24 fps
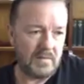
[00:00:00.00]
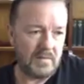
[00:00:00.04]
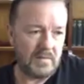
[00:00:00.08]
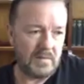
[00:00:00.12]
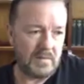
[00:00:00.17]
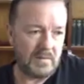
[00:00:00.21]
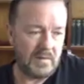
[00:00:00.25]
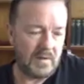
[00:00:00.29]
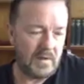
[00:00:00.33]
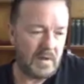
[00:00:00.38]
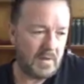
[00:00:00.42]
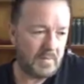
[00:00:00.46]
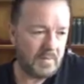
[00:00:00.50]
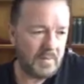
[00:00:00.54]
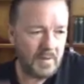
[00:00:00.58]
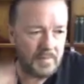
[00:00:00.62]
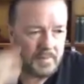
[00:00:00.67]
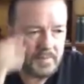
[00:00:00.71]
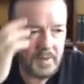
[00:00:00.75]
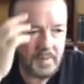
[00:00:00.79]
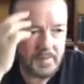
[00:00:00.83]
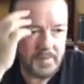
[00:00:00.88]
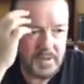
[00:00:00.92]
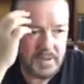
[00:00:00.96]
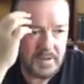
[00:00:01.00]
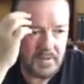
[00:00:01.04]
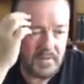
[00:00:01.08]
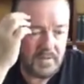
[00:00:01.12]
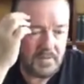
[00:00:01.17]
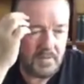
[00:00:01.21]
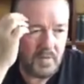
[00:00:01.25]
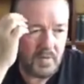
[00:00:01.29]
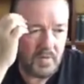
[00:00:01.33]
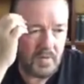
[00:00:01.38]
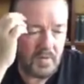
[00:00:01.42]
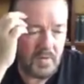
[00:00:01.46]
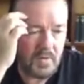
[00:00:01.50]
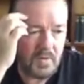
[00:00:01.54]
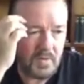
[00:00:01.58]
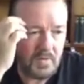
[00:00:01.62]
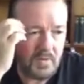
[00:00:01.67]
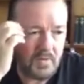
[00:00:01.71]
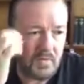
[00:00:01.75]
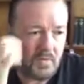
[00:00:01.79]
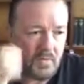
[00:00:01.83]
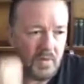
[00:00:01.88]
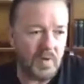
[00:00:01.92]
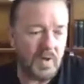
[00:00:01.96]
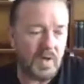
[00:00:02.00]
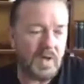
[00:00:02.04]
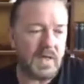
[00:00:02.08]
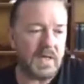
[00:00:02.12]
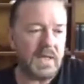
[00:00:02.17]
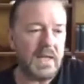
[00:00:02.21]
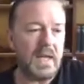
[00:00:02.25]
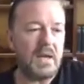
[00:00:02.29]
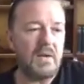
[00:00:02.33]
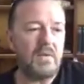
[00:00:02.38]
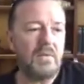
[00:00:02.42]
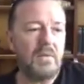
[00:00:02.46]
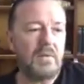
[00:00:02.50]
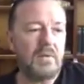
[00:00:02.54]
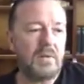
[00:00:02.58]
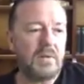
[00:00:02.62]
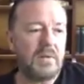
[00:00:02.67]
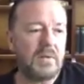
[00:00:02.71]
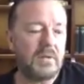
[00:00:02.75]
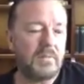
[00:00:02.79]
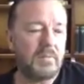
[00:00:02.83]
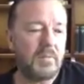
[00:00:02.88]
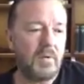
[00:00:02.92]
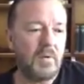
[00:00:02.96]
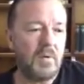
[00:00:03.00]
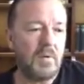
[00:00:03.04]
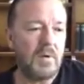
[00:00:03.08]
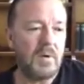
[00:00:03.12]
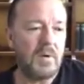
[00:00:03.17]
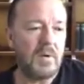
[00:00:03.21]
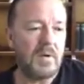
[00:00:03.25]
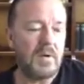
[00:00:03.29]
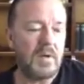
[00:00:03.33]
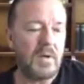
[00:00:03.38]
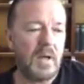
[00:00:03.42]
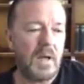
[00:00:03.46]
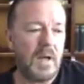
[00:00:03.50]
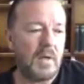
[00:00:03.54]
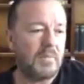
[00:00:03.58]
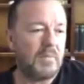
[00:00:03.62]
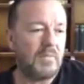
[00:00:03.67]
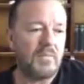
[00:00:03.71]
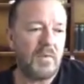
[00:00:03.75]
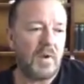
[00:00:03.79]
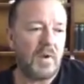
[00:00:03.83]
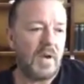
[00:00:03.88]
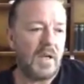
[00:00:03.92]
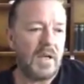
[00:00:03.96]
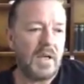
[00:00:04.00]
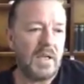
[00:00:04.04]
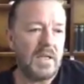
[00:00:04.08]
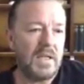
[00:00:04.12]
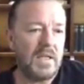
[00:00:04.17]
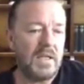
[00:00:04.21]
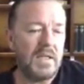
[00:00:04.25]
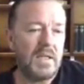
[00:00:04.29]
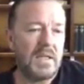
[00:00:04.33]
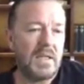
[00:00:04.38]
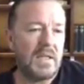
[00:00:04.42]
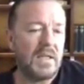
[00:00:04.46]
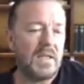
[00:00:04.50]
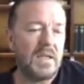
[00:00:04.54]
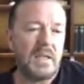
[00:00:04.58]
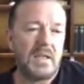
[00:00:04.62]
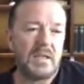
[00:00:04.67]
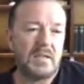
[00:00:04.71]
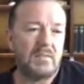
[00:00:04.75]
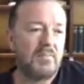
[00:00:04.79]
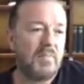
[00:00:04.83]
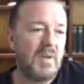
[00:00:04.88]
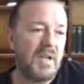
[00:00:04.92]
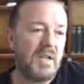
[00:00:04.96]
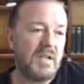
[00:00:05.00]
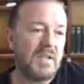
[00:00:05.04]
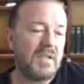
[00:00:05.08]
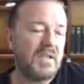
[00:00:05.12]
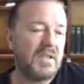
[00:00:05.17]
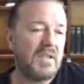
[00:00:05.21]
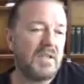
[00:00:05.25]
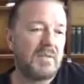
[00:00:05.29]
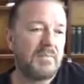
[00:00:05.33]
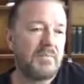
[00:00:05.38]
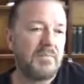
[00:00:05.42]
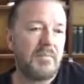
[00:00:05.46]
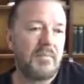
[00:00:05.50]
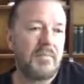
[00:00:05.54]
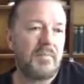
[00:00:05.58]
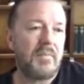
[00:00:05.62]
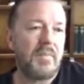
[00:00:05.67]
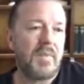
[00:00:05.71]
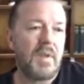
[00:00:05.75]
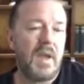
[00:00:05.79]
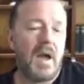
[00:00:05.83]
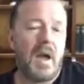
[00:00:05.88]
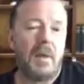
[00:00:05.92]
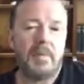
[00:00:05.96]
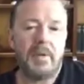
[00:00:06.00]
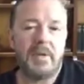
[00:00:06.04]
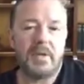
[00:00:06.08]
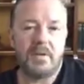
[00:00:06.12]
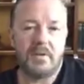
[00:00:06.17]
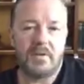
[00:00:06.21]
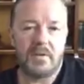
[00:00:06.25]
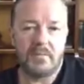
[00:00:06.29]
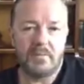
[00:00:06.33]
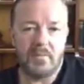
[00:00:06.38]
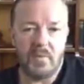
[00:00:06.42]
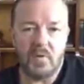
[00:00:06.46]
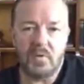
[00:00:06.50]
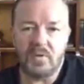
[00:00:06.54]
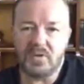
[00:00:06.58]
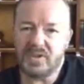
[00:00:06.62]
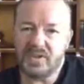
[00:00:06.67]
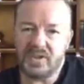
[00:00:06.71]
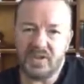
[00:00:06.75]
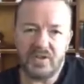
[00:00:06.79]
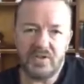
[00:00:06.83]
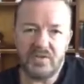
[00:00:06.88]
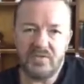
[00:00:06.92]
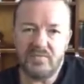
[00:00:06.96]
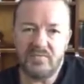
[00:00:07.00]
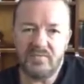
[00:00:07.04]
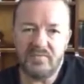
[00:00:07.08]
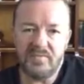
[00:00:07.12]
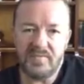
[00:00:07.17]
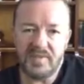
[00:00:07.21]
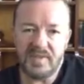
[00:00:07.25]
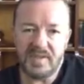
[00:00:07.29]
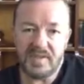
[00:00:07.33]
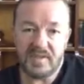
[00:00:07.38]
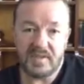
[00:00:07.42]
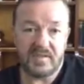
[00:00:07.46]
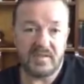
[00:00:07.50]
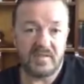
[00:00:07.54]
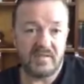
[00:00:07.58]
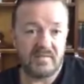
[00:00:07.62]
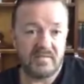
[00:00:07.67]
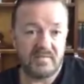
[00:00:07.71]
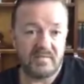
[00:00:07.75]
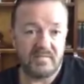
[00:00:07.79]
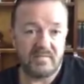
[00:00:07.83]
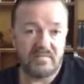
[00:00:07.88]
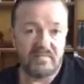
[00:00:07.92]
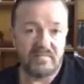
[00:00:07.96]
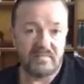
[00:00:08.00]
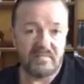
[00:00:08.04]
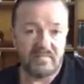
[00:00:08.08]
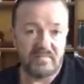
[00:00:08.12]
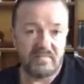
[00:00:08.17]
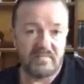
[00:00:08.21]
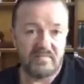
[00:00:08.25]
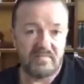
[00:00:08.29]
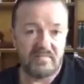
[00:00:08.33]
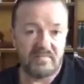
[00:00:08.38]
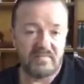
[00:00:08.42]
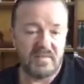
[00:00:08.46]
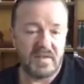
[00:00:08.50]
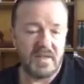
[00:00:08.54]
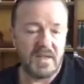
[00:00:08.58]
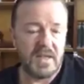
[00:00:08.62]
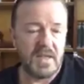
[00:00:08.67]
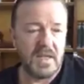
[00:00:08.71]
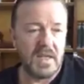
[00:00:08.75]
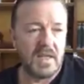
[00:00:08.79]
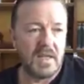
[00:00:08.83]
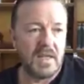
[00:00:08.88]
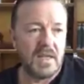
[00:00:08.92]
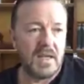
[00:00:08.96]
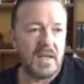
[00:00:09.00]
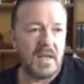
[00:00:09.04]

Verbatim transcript: uh, I've, I've, been doing more working out and sport. I've been writing as much. I've been doing more Zooms.